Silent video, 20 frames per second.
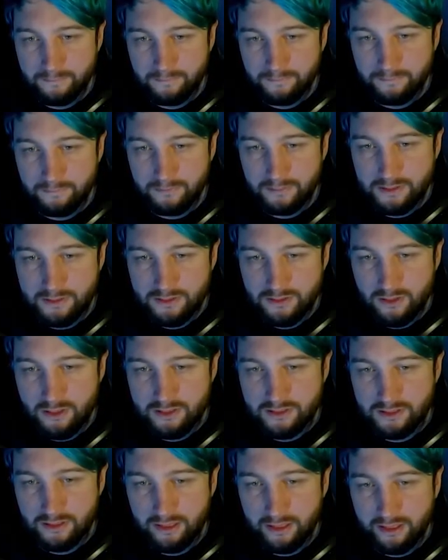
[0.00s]
These
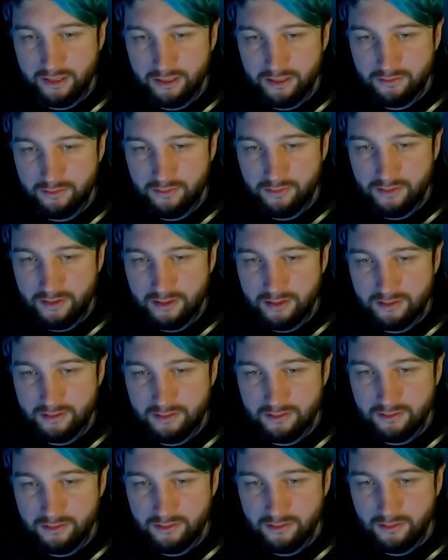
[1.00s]
guys are lucky enough that they can
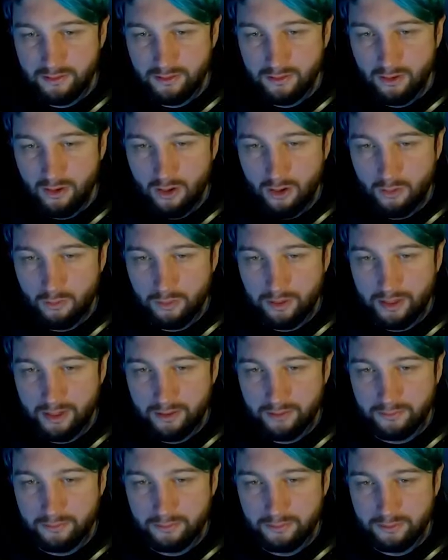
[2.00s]
hold
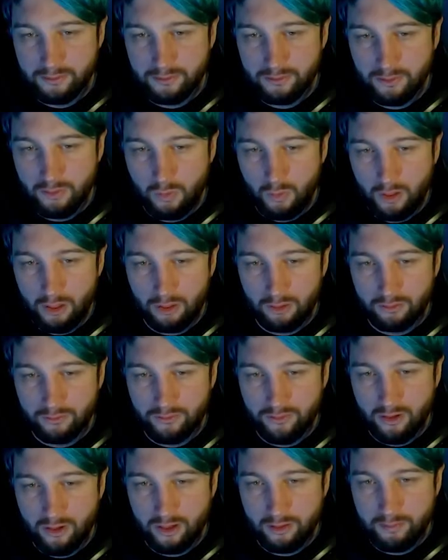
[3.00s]
out quite a long
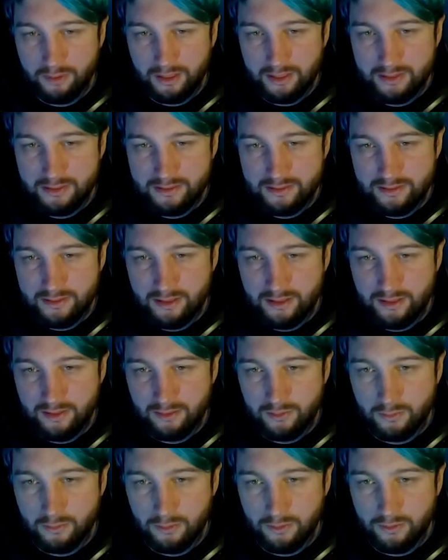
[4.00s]
time against
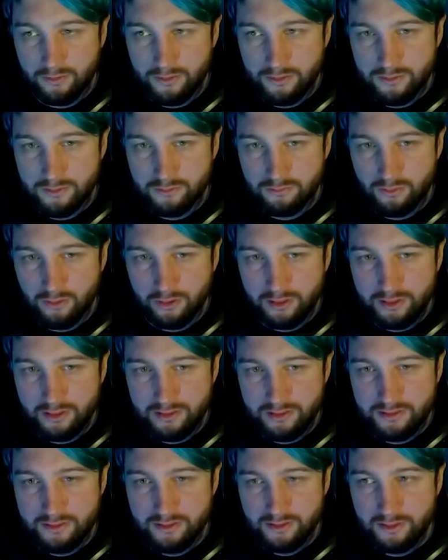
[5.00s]
all of those
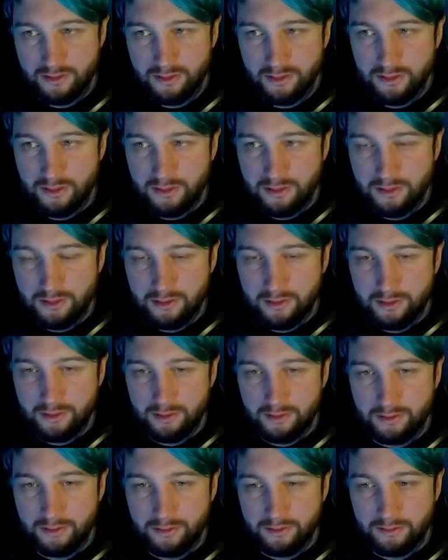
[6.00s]
rockets.
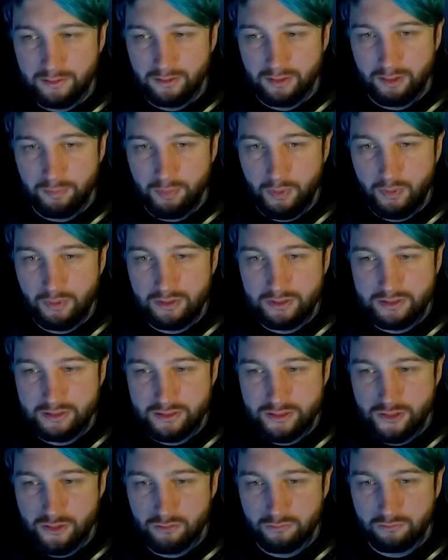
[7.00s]
I'm going to build an
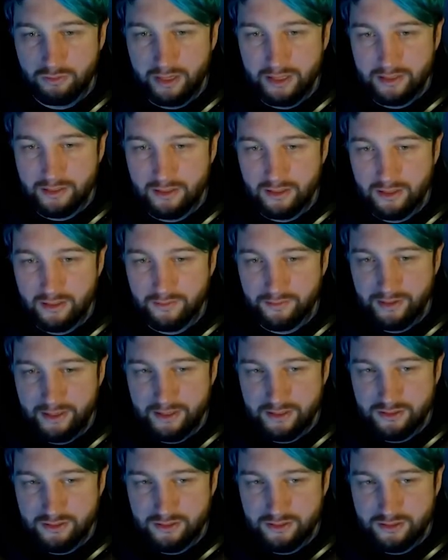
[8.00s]
additional radar
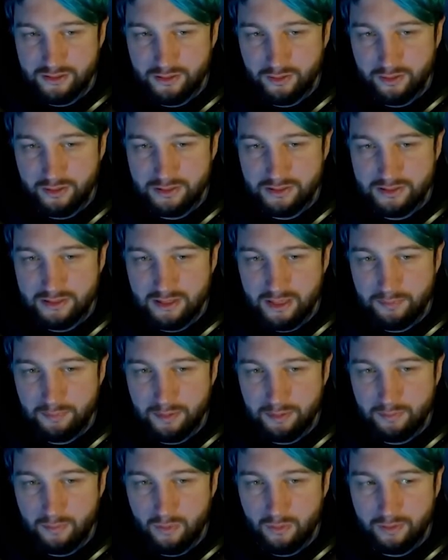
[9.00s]
there just so I can see a
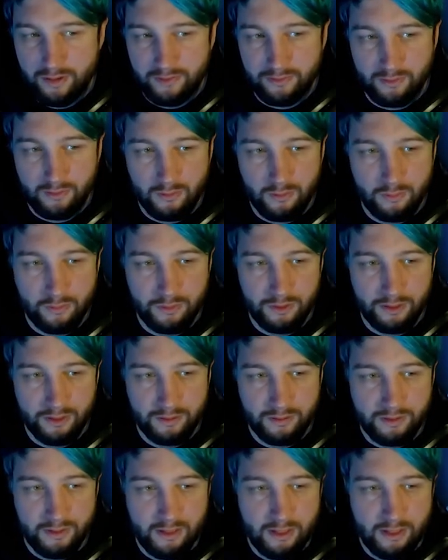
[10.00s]
bit more around the corner.